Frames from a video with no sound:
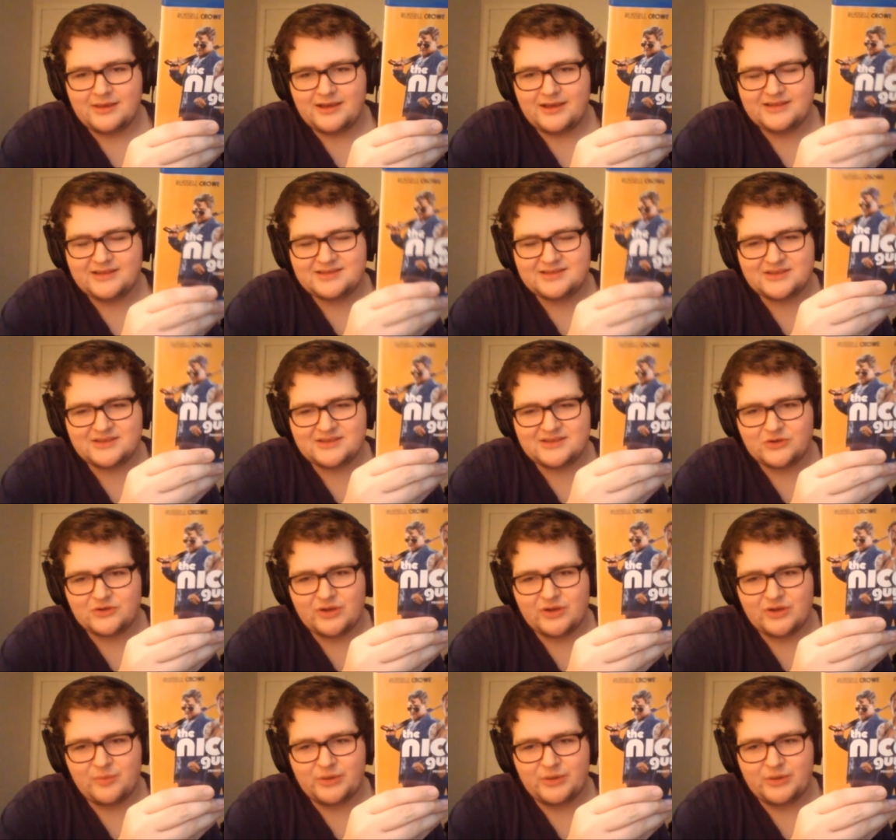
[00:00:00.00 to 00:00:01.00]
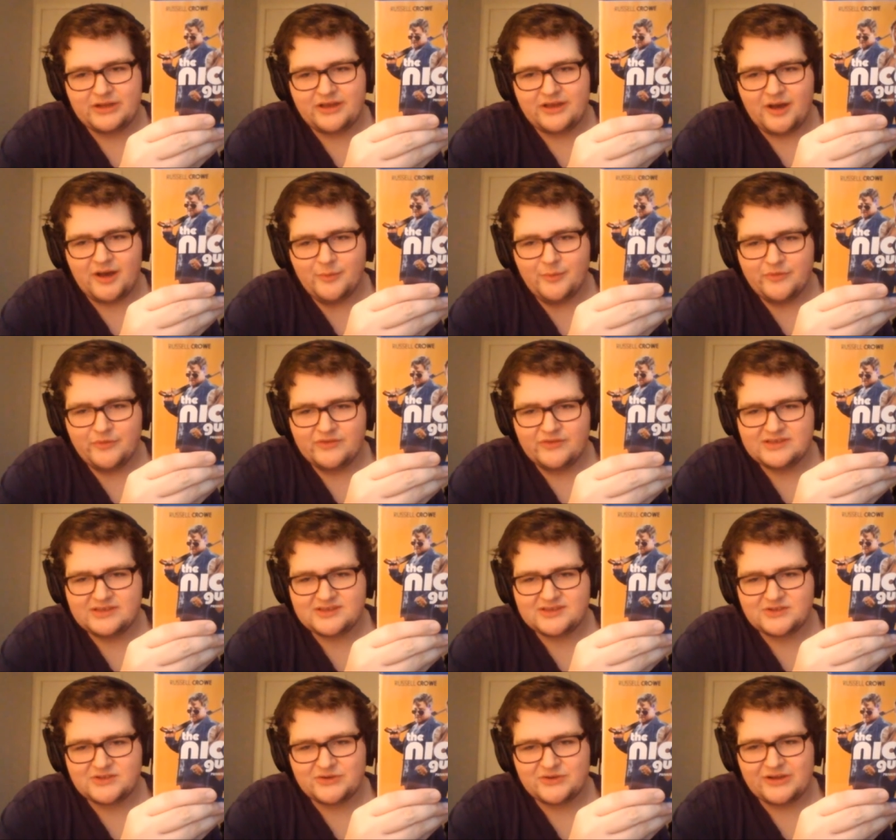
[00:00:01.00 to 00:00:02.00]
such a great buddy cop movie.
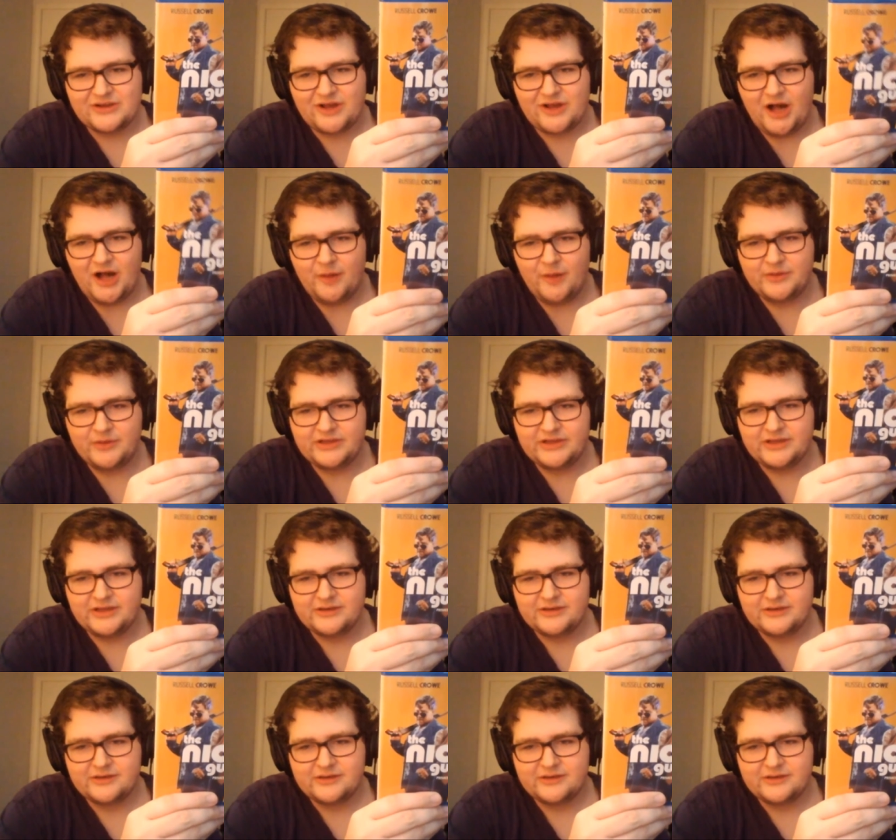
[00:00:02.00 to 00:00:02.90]
It's such a great comedy.